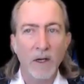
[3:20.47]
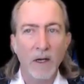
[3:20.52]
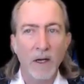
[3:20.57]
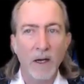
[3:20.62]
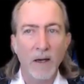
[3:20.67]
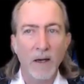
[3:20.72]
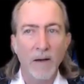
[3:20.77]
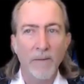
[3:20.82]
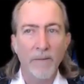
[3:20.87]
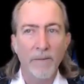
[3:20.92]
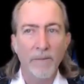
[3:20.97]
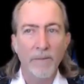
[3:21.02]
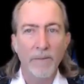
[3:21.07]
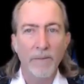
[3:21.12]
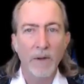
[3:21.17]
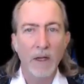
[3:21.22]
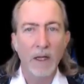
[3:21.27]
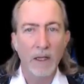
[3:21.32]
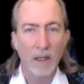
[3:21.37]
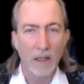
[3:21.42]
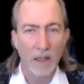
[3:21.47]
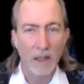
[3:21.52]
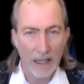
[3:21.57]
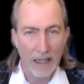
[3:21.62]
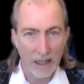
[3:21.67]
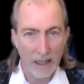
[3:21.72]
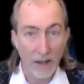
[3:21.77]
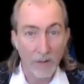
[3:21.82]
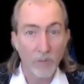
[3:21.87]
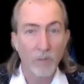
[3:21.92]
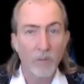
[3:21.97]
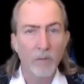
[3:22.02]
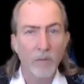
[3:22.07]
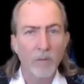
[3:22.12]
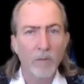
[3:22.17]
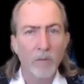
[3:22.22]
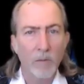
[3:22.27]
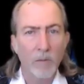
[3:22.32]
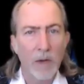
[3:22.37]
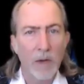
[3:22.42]
and I'm
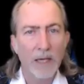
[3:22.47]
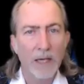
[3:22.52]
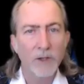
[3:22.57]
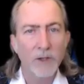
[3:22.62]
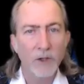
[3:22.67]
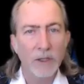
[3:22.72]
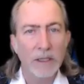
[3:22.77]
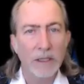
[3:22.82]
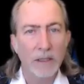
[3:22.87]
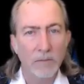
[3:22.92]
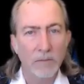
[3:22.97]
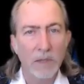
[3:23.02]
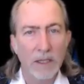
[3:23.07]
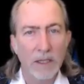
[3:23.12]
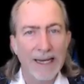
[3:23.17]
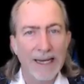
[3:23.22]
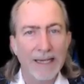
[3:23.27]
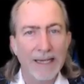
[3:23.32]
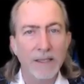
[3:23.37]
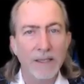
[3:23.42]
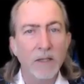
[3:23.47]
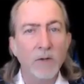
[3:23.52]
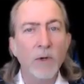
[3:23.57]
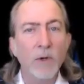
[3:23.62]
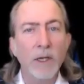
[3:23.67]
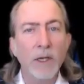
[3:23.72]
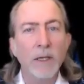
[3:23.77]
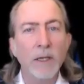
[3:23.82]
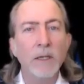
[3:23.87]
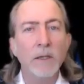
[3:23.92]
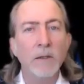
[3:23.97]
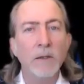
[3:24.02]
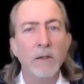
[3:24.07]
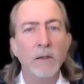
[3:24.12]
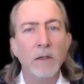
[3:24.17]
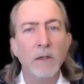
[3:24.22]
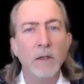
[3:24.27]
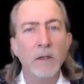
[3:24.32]
actually connecting with it?